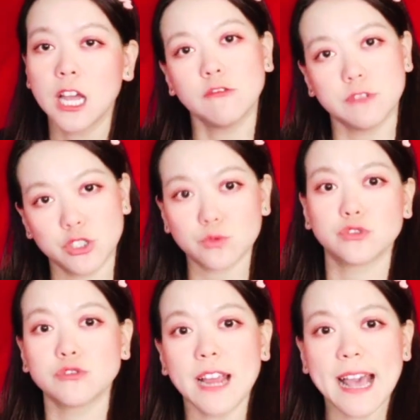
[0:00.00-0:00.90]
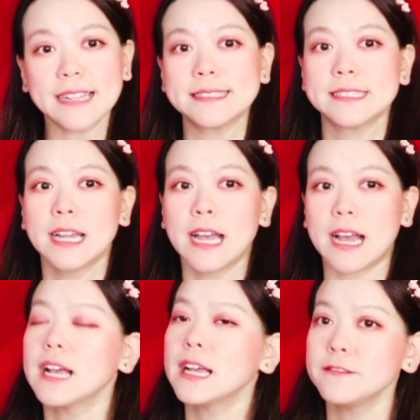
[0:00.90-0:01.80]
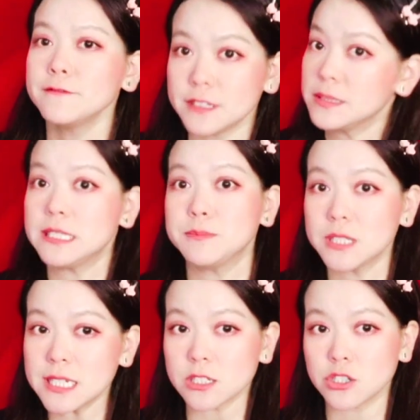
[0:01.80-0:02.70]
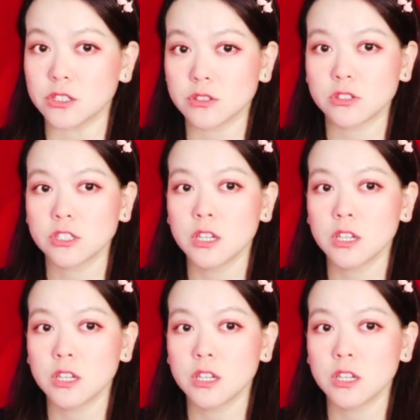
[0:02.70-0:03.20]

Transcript: reduce stress, and vitamin D productions.